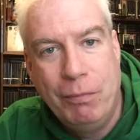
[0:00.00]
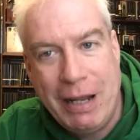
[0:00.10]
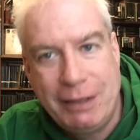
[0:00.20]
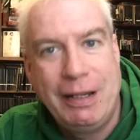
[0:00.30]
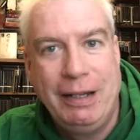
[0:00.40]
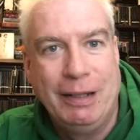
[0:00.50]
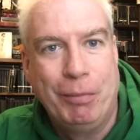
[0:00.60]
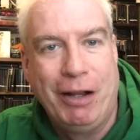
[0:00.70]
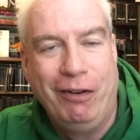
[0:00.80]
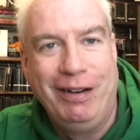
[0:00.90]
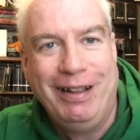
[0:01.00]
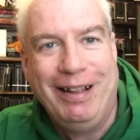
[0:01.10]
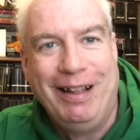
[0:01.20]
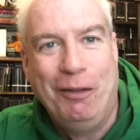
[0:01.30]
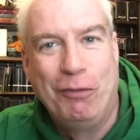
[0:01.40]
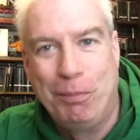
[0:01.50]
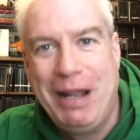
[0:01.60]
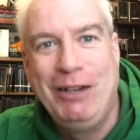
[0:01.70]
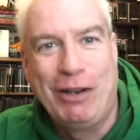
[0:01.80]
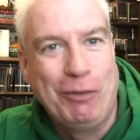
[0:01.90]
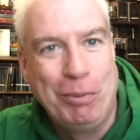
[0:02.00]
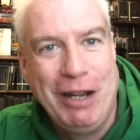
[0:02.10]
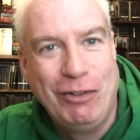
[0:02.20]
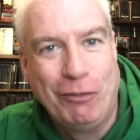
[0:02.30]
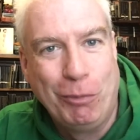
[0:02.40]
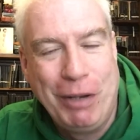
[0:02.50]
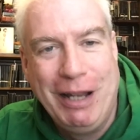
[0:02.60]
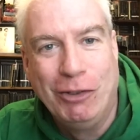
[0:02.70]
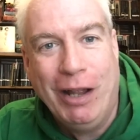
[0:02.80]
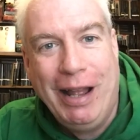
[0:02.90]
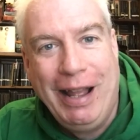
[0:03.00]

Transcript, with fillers: meditating about it for page after page after page.